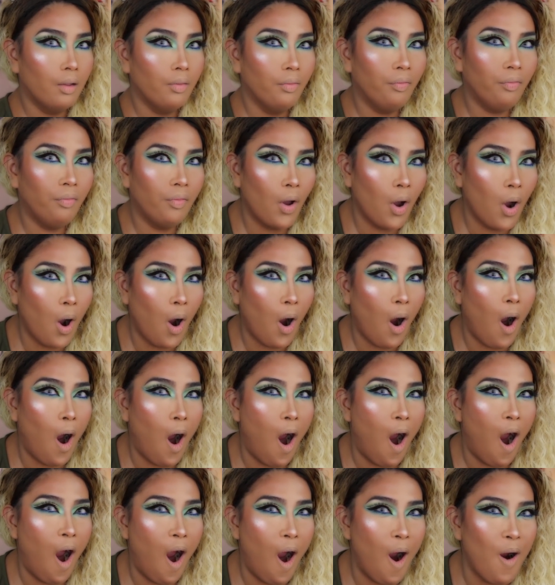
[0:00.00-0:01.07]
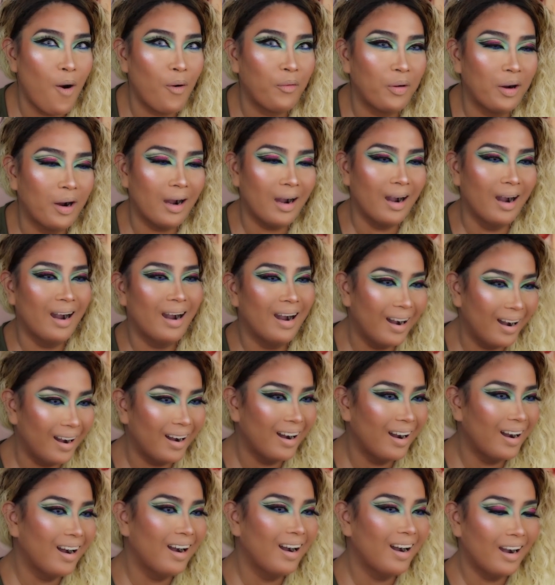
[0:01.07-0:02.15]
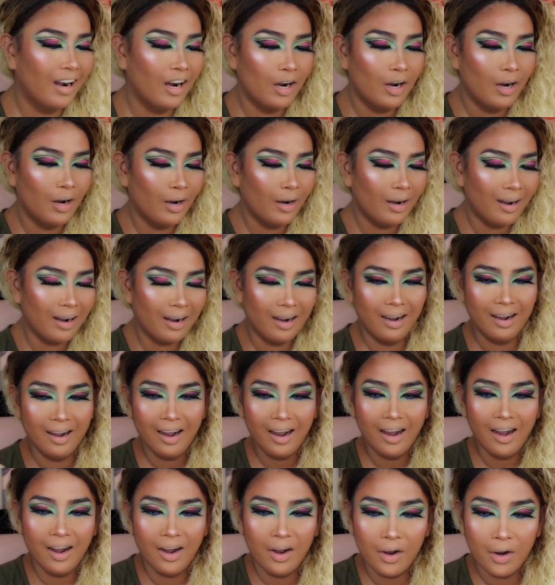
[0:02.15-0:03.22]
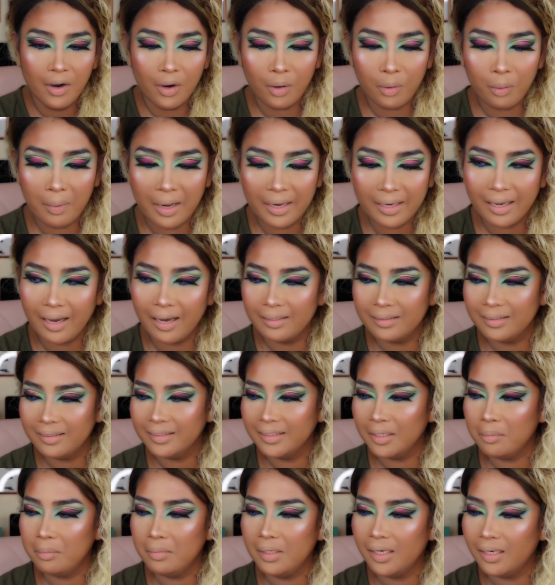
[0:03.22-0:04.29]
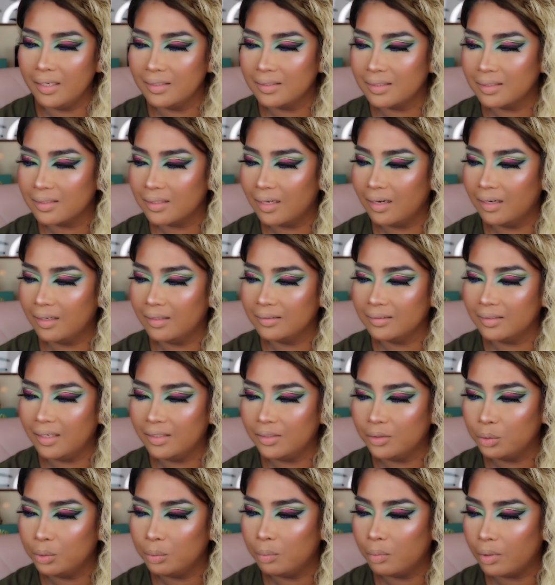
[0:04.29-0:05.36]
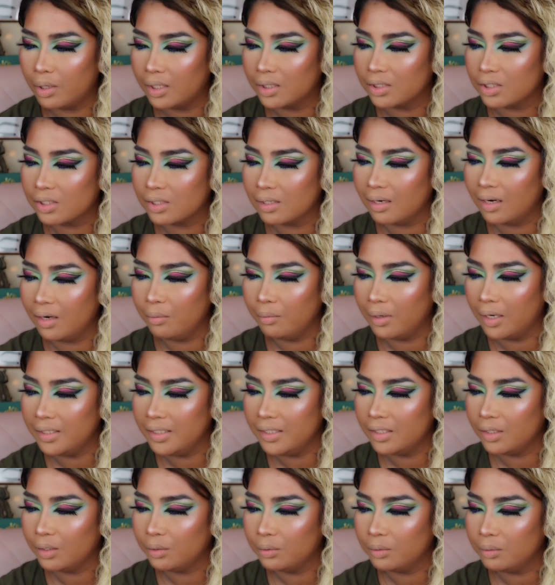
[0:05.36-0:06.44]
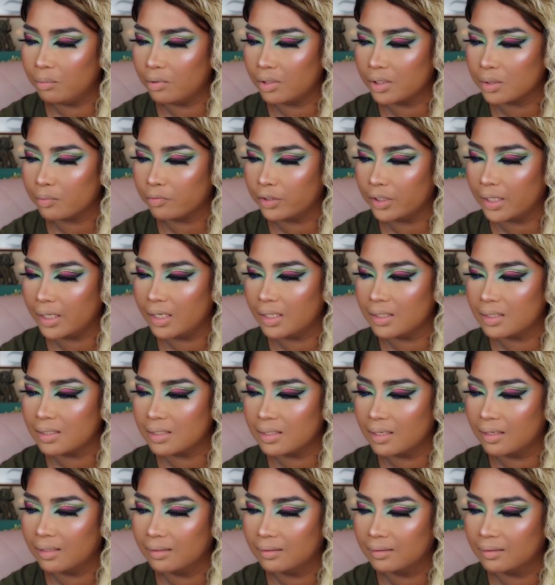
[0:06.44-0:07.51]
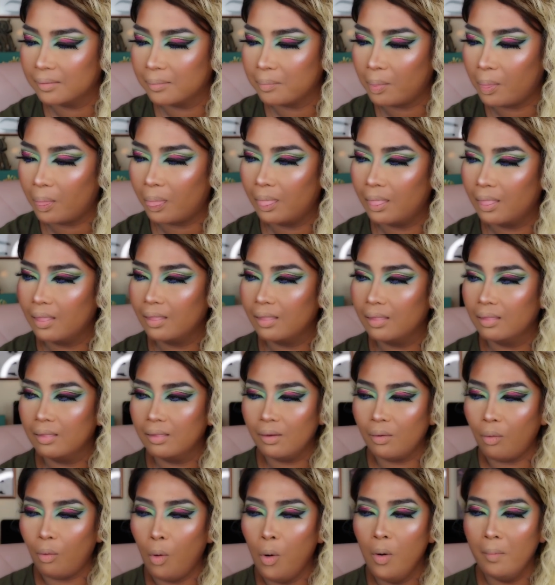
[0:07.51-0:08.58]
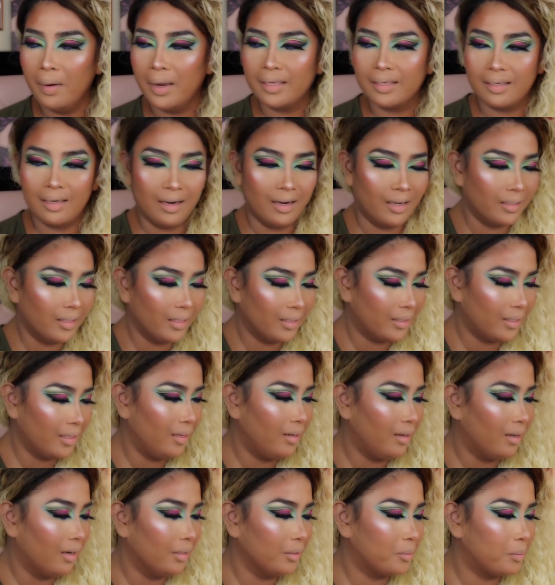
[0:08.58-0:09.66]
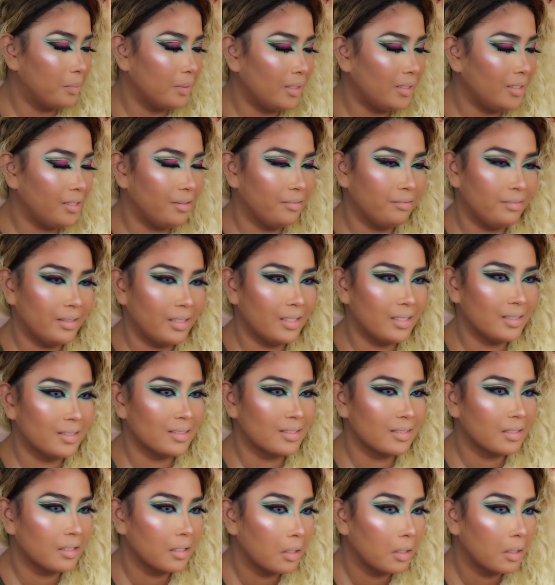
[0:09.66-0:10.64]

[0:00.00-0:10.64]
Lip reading: No! Oh my god, give me a good brush. I need a good brush for this. Oh my god, I cannot believe this.